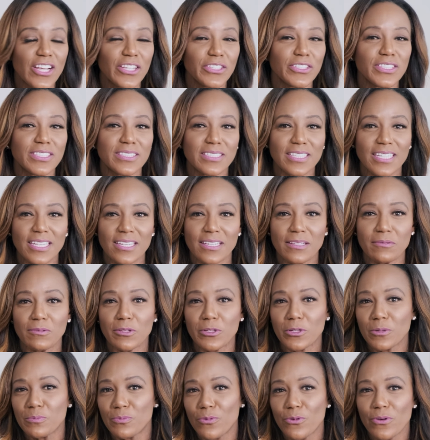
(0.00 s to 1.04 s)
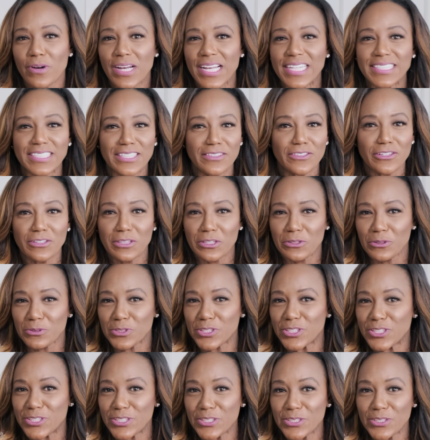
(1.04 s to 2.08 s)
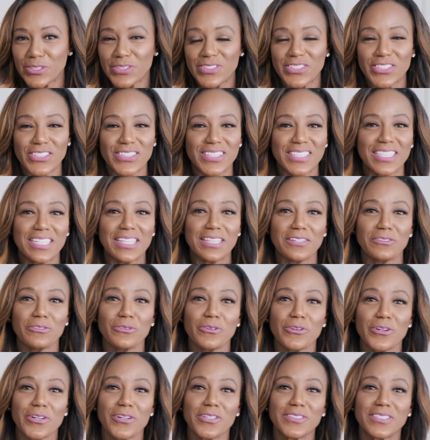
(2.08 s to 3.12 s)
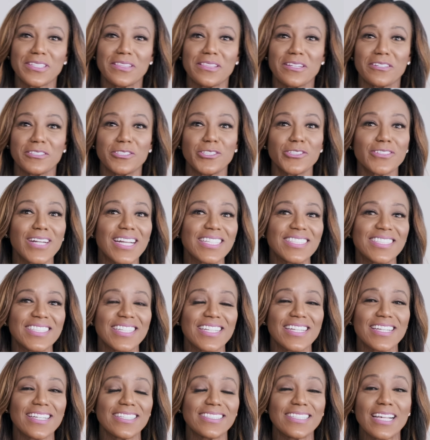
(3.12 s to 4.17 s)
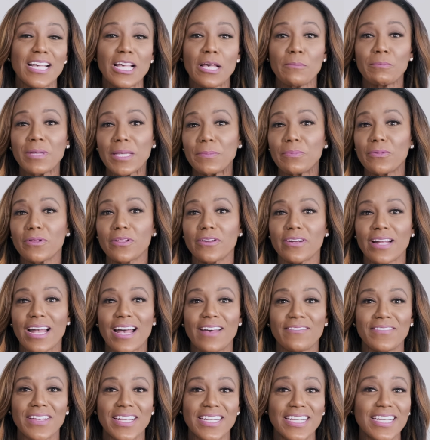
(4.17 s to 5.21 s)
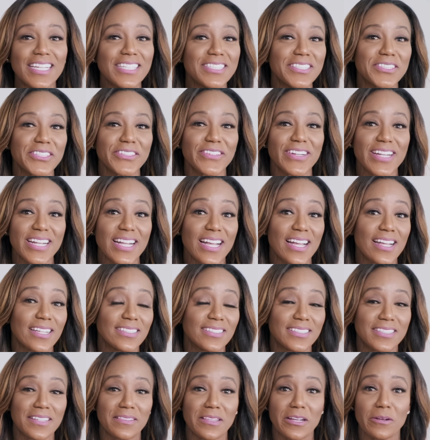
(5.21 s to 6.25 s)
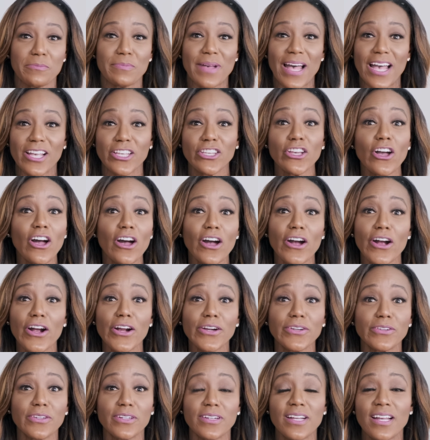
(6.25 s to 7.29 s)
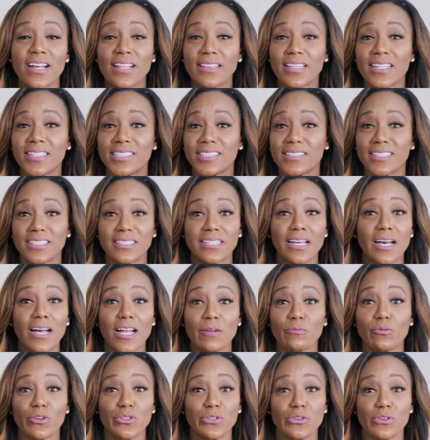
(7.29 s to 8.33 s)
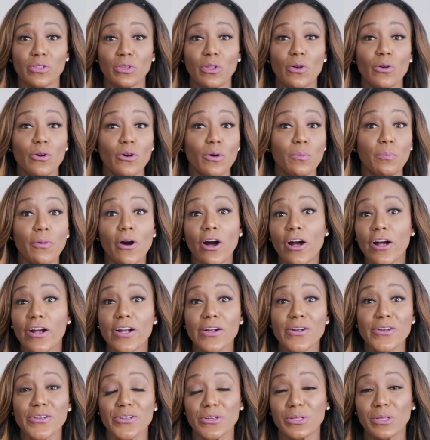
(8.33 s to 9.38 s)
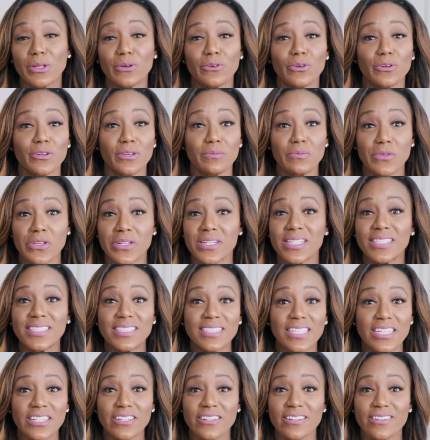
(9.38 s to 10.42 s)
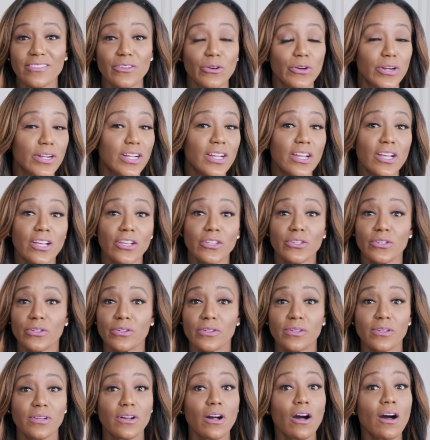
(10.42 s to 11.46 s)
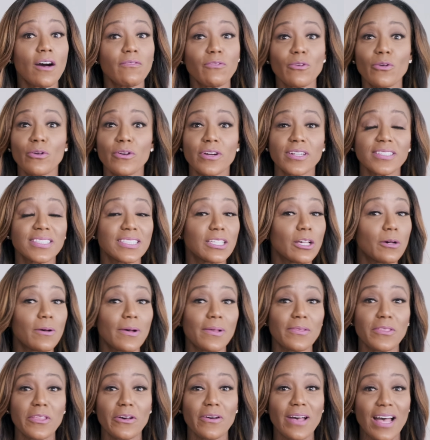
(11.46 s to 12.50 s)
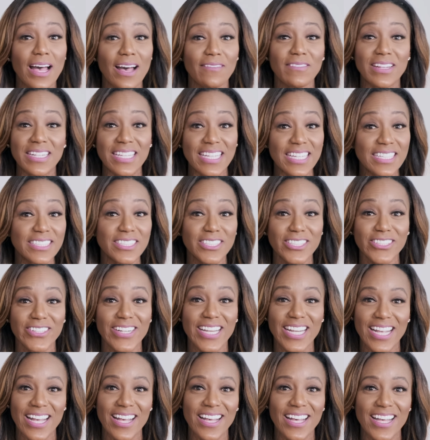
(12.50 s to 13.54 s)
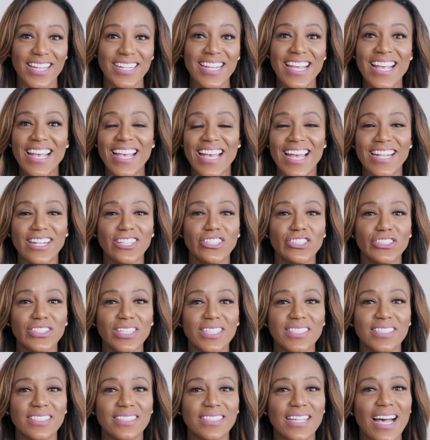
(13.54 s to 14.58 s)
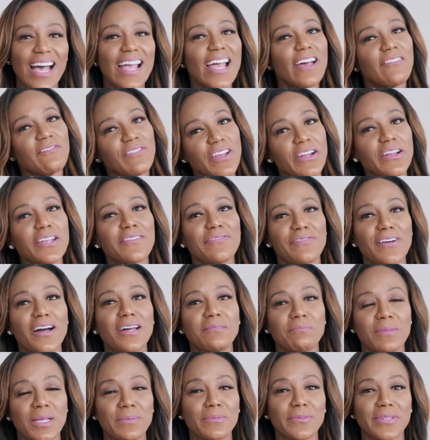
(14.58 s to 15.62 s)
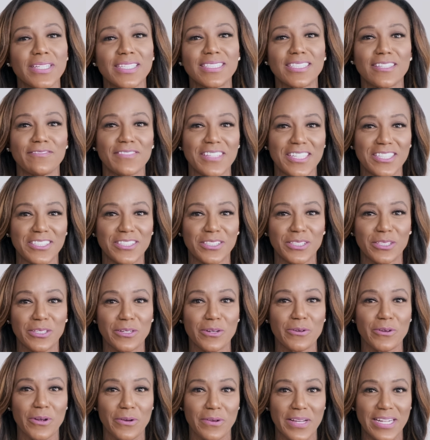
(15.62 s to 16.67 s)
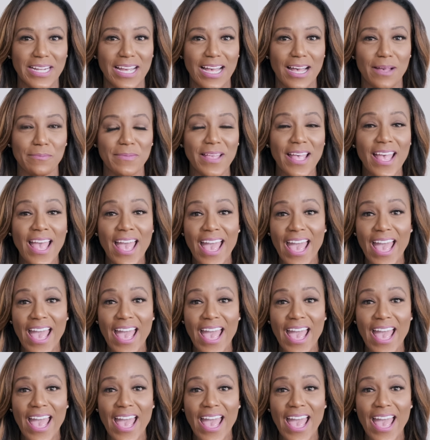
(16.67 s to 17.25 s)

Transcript: You see little boys in their little suits, you see little girls in their dresses. People are having Easter egg hunts in their backyard, or this is a time when your local park or your local community center or your golf course, they'll have an Easter egg hunt. And it's just, I have very fond memories of Easter growing up.